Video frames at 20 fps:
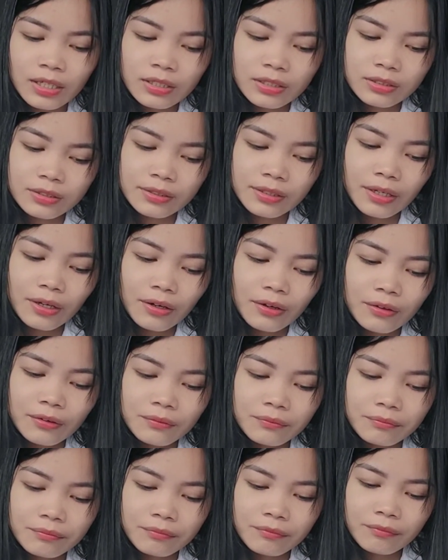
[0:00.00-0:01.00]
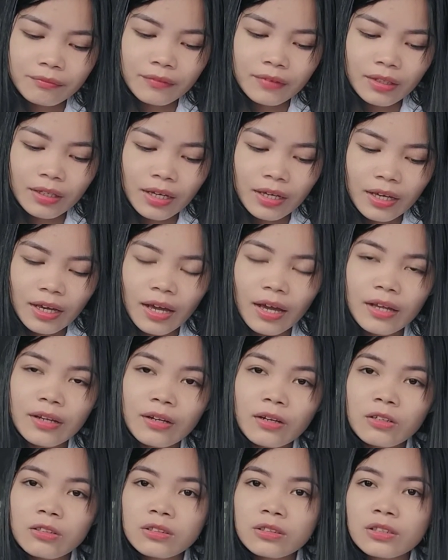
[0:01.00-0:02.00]
So, and
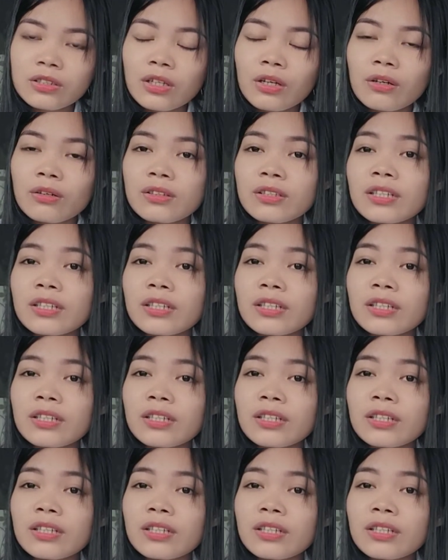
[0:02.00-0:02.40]
also